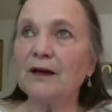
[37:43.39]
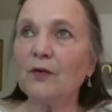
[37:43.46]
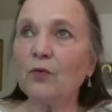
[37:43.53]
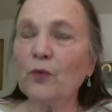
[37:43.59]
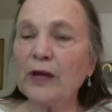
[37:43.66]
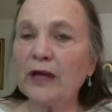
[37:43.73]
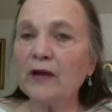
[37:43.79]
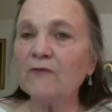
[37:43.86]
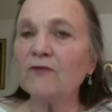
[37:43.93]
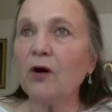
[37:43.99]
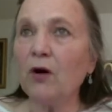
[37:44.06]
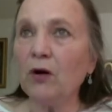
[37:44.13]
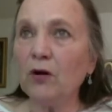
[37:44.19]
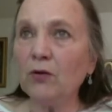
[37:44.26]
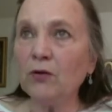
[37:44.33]
we have
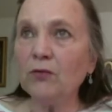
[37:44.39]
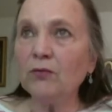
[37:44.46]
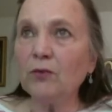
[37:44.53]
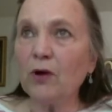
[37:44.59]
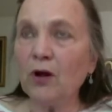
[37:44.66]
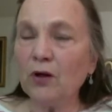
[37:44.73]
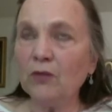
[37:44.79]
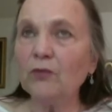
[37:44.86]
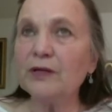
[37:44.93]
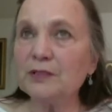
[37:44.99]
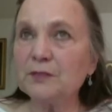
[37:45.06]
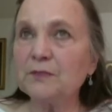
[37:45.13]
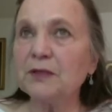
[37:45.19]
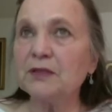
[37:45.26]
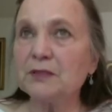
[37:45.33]

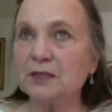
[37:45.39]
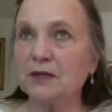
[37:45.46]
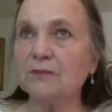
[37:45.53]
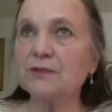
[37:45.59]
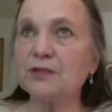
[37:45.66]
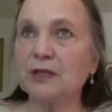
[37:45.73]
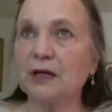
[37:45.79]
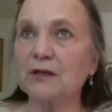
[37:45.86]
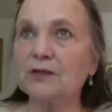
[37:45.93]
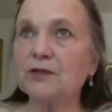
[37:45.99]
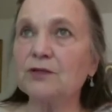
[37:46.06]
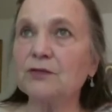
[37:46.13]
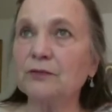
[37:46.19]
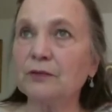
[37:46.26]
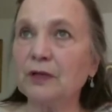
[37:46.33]
always been subject
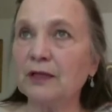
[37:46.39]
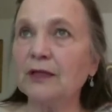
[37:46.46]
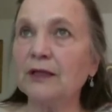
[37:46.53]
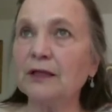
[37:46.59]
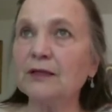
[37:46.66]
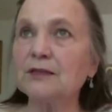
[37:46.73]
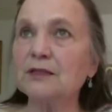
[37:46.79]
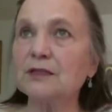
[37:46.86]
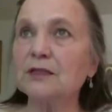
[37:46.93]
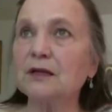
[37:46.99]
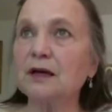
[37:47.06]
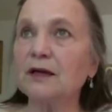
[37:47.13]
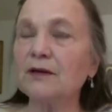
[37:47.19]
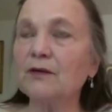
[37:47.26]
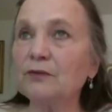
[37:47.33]
to elites.
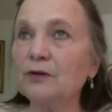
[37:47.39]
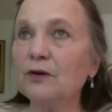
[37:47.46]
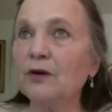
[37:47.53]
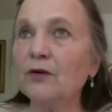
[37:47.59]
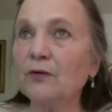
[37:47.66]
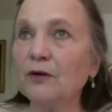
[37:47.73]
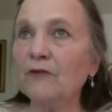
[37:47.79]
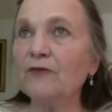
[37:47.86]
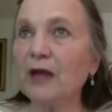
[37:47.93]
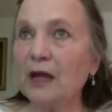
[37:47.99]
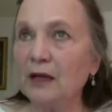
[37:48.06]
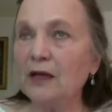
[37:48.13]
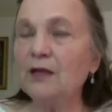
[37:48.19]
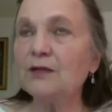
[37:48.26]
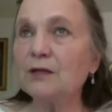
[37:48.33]
I don't know of
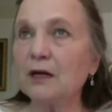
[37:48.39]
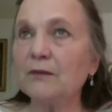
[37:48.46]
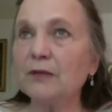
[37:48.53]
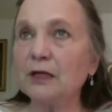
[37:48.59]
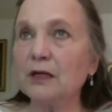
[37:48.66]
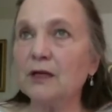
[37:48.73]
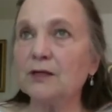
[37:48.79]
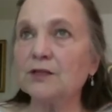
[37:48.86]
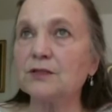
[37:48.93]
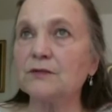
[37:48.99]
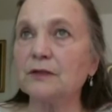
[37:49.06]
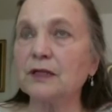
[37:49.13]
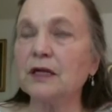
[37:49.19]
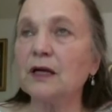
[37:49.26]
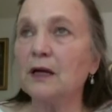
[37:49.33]
any time in
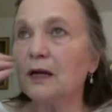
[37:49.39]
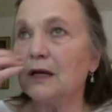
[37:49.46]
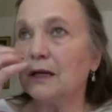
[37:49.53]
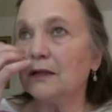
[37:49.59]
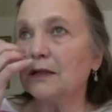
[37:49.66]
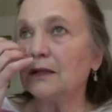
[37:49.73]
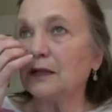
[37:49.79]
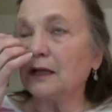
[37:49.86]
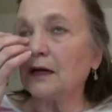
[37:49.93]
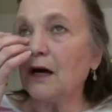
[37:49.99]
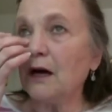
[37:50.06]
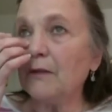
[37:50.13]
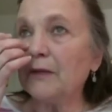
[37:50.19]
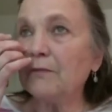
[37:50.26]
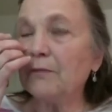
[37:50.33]
history that the
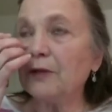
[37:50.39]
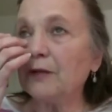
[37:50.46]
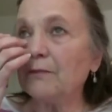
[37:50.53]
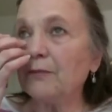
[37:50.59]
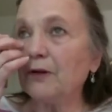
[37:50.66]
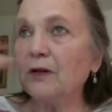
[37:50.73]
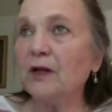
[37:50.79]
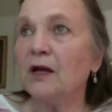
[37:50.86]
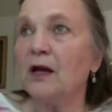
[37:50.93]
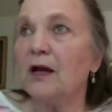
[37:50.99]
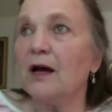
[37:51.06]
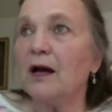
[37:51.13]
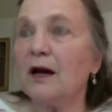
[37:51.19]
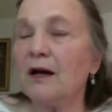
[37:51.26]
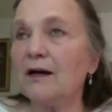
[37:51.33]
common people
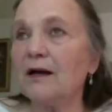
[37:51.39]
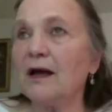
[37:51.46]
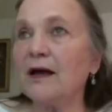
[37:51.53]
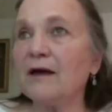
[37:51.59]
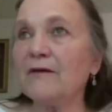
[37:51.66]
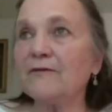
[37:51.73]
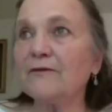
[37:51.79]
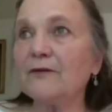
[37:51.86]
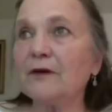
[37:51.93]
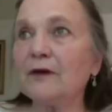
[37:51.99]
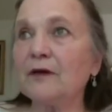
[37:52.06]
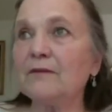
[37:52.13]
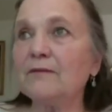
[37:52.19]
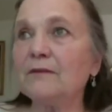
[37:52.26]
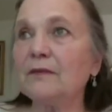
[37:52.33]
have
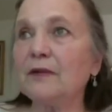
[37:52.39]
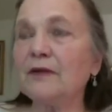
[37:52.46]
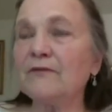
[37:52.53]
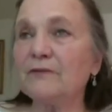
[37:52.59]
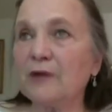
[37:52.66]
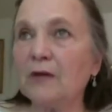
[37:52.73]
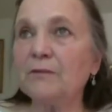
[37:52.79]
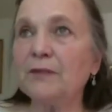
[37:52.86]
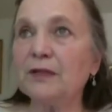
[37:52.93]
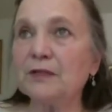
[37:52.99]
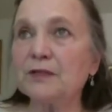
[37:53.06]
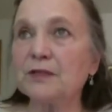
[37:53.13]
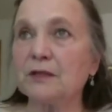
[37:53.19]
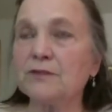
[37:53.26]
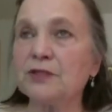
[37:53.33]
not
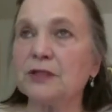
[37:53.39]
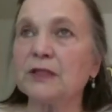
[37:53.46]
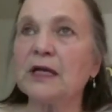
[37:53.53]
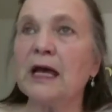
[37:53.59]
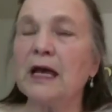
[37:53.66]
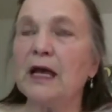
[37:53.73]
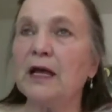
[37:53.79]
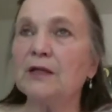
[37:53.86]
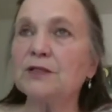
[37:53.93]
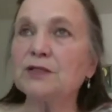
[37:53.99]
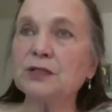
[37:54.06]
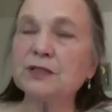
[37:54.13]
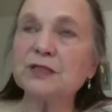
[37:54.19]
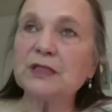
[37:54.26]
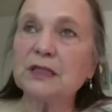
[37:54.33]
been subject. It's
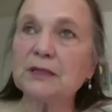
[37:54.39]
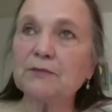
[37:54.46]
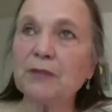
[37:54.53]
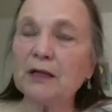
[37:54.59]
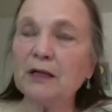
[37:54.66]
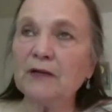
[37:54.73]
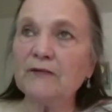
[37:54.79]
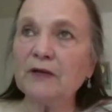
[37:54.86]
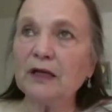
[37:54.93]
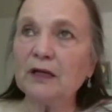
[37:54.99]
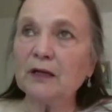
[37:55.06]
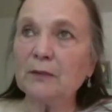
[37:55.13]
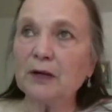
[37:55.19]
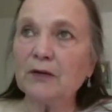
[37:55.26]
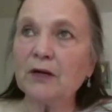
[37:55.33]
just that by living
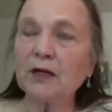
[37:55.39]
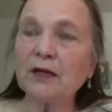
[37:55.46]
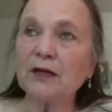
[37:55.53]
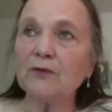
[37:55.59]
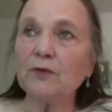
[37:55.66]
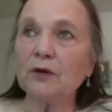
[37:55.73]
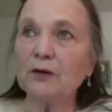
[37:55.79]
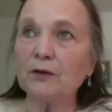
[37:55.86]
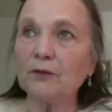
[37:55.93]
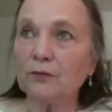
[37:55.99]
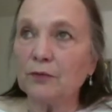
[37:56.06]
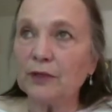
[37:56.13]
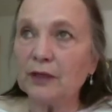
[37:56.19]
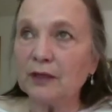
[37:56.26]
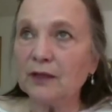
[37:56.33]
in America, where
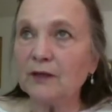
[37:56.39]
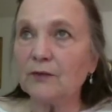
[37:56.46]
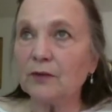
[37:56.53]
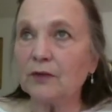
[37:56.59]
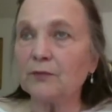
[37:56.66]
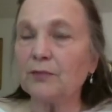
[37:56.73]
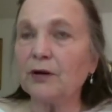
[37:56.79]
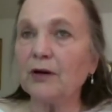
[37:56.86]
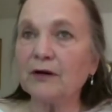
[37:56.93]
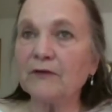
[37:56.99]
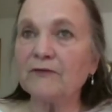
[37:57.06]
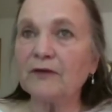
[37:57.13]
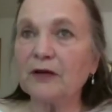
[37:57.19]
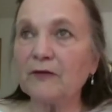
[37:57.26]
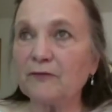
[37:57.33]
we were part
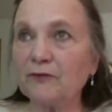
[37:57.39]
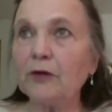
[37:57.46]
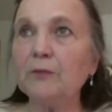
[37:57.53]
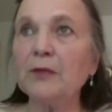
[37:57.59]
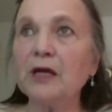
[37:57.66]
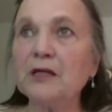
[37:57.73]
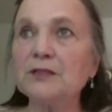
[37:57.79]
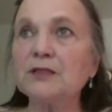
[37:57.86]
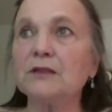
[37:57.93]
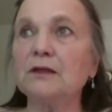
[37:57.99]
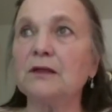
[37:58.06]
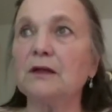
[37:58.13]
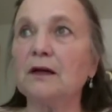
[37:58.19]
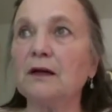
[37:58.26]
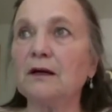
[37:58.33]
of a
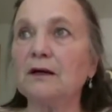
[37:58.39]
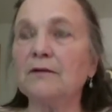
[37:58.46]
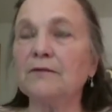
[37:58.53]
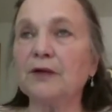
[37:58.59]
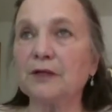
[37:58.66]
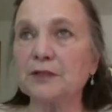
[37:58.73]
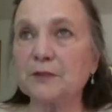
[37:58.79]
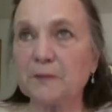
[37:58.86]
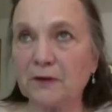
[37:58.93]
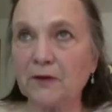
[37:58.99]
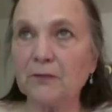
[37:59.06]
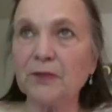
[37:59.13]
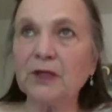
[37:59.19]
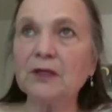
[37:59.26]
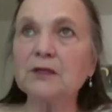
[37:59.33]
Freemason
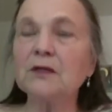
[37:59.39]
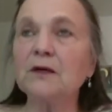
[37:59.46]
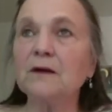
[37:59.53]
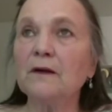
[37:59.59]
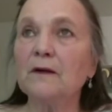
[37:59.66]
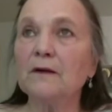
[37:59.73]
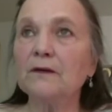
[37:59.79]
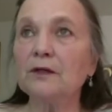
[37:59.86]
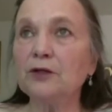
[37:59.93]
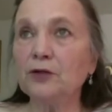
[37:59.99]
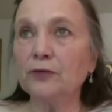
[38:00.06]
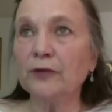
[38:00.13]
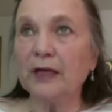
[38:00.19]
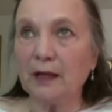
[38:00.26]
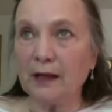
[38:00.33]
experiment, the
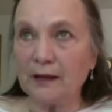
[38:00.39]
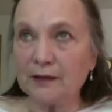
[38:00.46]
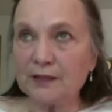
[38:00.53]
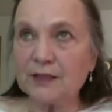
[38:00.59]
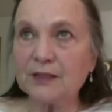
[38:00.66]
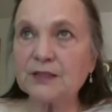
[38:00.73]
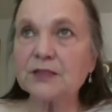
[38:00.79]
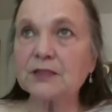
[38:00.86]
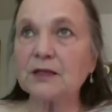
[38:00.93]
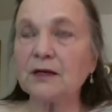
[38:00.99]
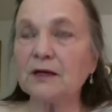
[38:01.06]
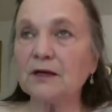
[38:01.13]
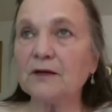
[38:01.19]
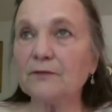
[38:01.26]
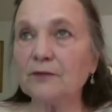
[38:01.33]
New Atlantis,
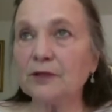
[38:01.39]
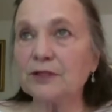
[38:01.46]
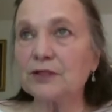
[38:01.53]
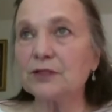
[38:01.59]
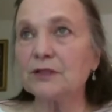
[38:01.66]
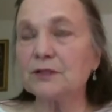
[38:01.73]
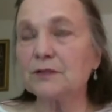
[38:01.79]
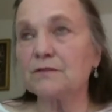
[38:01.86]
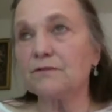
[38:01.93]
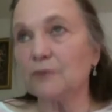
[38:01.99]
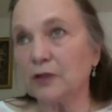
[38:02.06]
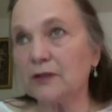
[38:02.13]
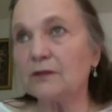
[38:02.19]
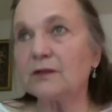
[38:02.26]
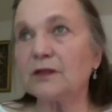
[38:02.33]
which is
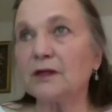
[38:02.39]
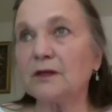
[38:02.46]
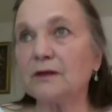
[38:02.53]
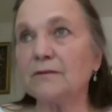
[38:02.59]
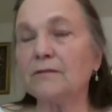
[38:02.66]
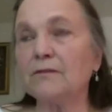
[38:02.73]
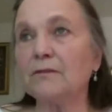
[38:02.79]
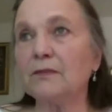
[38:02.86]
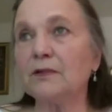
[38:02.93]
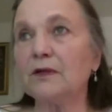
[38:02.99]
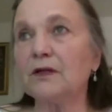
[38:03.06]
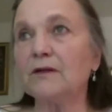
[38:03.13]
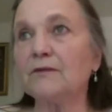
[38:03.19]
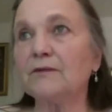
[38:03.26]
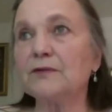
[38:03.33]
what
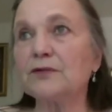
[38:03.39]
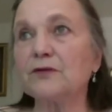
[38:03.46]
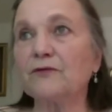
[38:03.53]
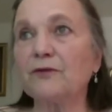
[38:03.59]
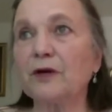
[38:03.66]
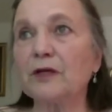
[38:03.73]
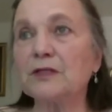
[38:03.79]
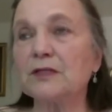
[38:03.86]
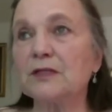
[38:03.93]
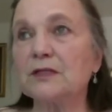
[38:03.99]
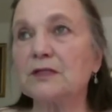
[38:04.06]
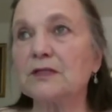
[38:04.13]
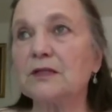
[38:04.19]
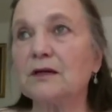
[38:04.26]
Sir Francis,